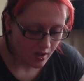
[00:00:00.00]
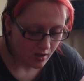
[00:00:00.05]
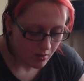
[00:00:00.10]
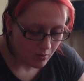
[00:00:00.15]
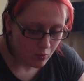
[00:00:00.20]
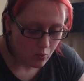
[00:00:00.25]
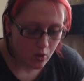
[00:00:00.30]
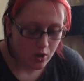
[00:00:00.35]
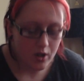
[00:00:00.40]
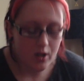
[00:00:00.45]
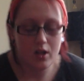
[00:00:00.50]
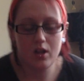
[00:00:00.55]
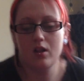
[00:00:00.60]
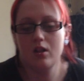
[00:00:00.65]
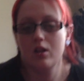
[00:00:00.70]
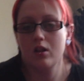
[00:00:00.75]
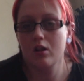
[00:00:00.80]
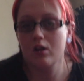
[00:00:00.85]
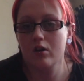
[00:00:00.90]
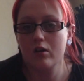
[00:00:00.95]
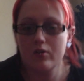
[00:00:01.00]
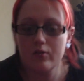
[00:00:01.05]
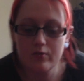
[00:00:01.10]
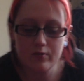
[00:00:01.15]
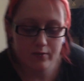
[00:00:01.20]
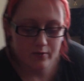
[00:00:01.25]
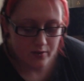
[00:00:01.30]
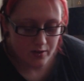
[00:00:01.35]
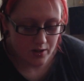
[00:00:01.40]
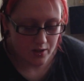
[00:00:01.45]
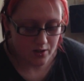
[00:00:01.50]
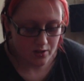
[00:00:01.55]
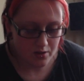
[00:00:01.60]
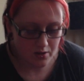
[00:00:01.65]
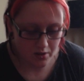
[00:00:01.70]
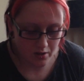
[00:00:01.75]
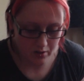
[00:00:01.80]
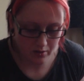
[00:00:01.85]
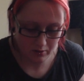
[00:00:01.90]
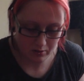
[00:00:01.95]
What I love to
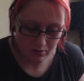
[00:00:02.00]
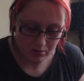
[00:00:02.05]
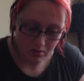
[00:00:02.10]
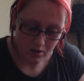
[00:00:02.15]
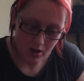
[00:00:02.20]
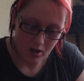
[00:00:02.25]
do